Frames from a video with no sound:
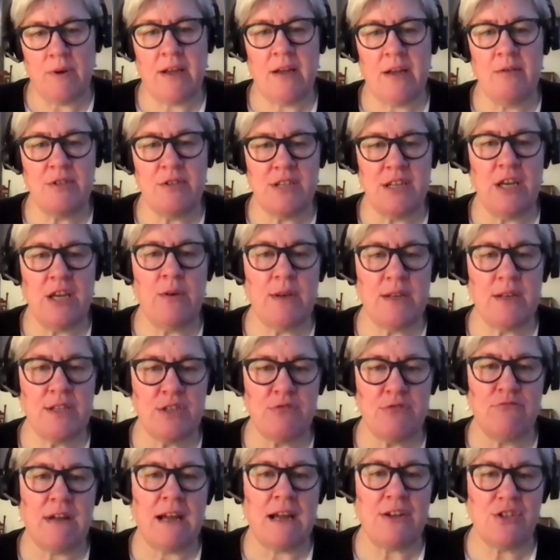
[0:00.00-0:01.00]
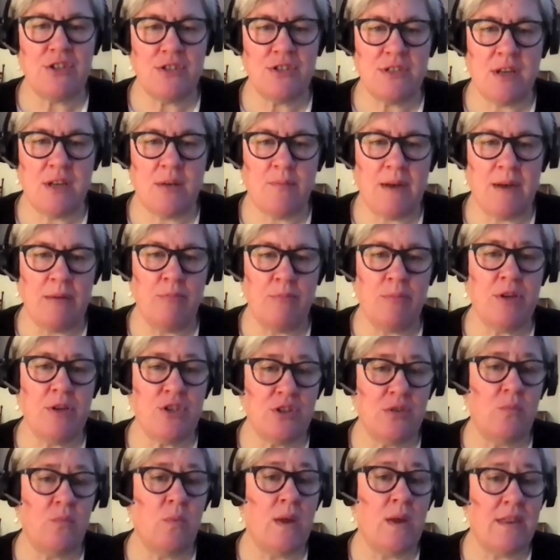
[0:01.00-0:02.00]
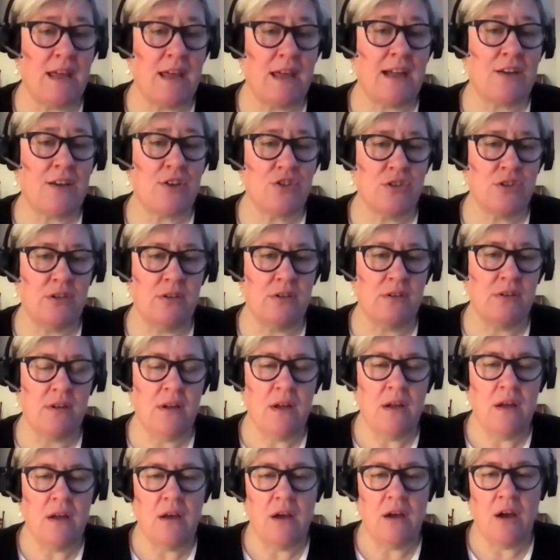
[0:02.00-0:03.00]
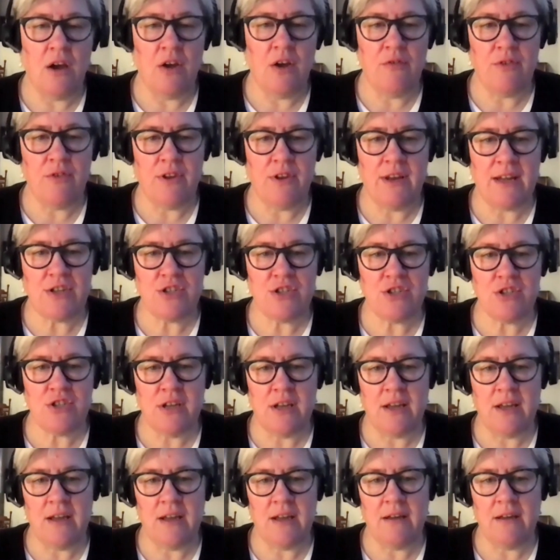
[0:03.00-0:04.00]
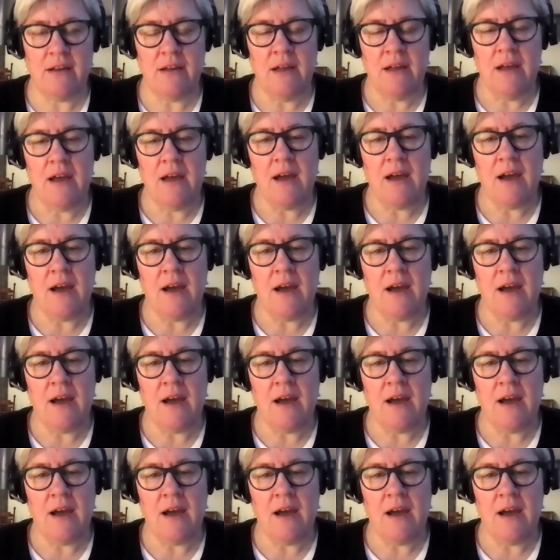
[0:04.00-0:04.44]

continuing to ratchet up ambition with action over the next year.